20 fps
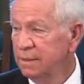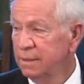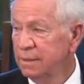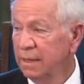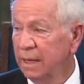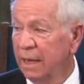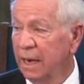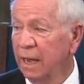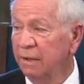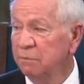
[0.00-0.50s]

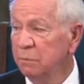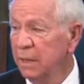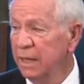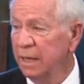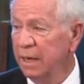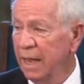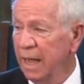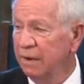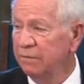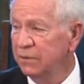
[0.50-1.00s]
And I've met
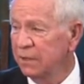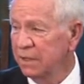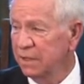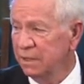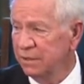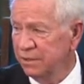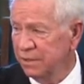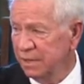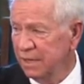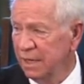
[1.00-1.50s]

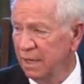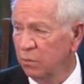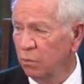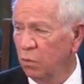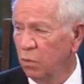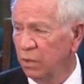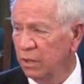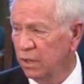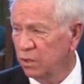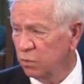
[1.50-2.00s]
Africans in,
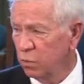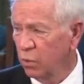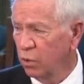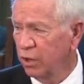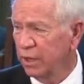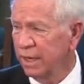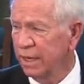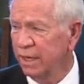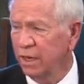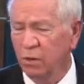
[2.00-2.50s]
that's
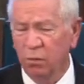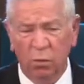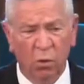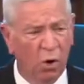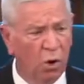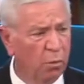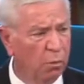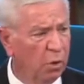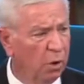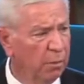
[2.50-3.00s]
working in
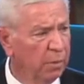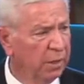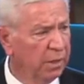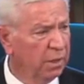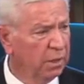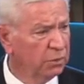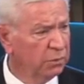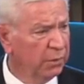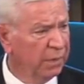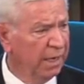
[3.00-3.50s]
Walmart
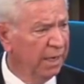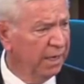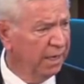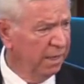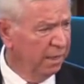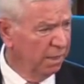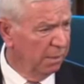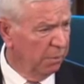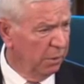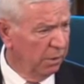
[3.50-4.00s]
because we can't
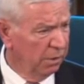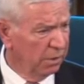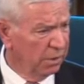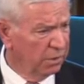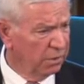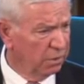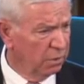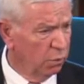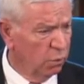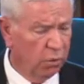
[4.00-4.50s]
get
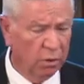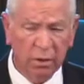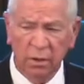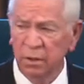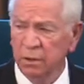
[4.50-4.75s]
Americans to work.